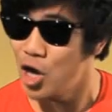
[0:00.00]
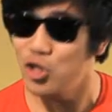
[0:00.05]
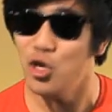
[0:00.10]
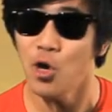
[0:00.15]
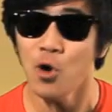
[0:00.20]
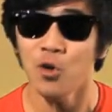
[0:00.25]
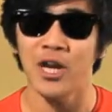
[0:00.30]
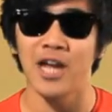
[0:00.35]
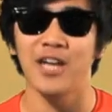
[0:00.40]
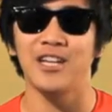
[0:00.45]

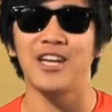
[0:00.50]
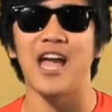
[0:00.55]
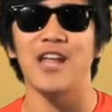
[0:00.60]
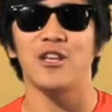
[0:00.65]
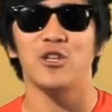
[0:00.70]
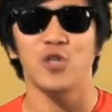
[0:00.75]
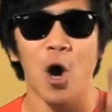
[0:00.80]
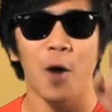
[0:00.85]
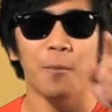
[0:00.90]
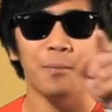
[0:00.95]
You can
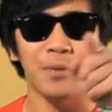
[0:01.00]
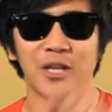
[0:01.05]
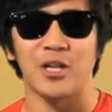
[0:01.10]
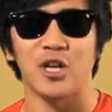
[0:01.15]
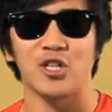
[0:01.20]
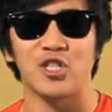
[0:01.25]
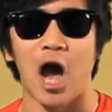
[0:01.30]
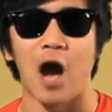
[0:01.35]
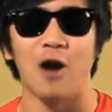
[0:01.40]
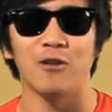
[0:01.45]
get your
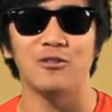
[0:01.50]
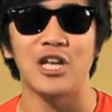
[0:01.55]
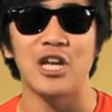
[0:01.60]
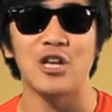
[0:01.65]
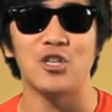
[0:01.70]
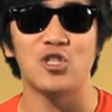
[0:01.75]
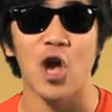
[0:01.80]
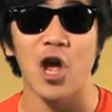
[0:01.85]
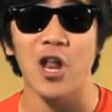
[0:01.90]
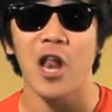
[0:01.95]
Peter Chao
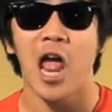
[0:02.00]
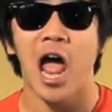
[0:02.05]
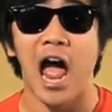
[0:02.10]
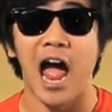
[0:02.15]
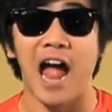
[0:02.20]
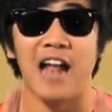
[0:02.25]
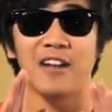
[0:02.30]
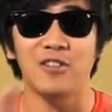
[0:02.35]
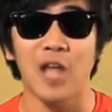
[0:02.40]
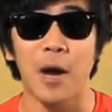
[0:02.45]
t-shirt
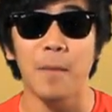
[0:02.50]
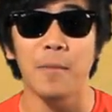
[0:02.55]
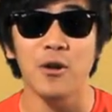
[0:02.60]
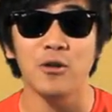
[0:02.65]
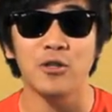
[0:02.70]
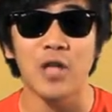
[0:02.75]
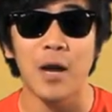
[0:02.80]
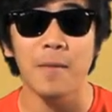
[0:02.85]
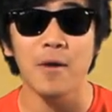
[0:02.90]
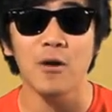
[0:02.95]
at
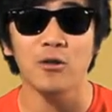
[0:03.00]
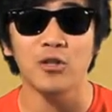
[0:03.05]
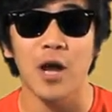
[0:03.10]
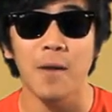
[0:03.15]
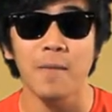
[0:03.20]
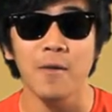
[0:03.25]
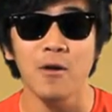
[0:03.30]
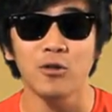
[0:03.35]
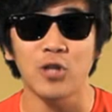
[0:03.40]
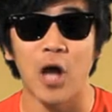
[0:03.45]
w w
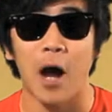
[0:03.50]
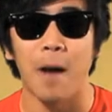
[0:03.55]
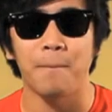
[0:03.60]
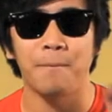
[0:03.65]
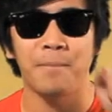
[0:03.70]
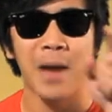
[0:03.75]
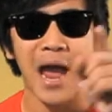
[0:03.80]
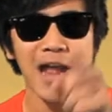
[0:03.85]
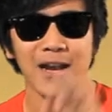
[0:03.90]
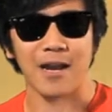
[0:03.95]
w
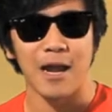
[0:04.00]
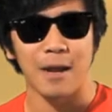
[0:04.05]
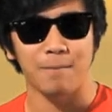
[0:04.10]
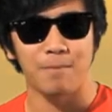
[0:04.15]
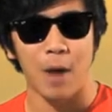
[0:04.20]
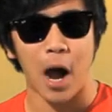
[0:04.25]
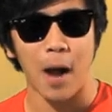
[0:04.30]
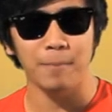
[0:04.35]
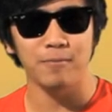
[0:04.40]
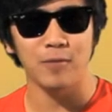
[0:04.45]
dot
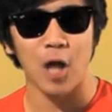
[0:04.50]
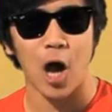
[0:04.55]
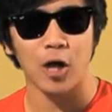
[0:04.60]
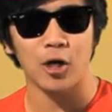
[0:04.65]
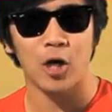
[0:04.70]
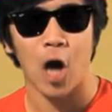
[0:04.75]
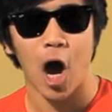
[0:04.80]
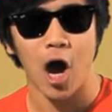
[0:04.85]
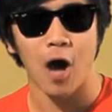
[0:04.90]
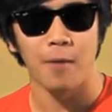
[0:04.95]
panicpop
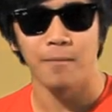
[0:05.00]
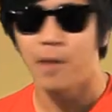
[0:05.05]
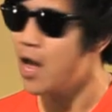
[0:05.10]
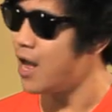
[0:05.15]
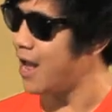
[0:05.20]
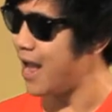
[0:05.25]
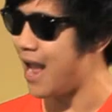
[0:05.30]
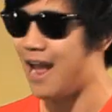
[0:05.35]
dot com.